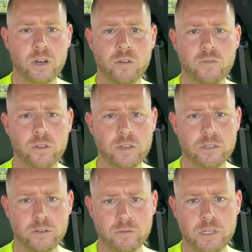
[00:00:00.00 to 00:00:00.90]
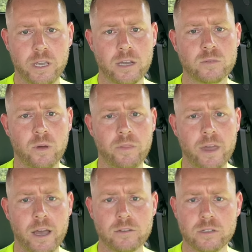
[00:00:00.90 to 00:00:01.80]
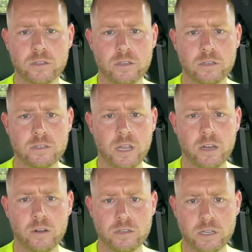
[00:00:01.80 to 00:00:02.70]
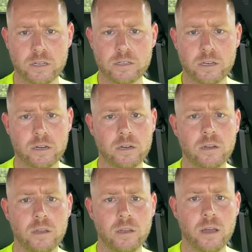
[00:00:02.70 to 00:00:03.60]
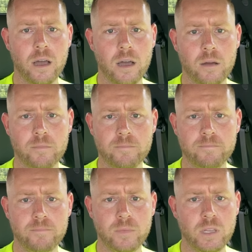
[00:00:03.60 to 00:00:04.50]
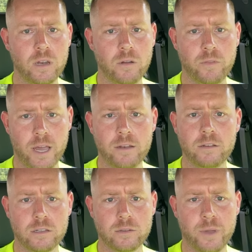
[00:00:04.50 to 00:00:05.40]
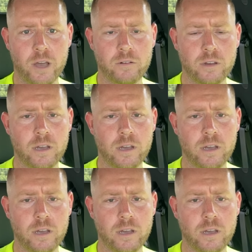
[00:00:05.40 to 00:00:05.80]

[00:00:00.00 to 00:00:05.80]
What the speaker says: For the new TX1000, the stand-on skid steer, that is about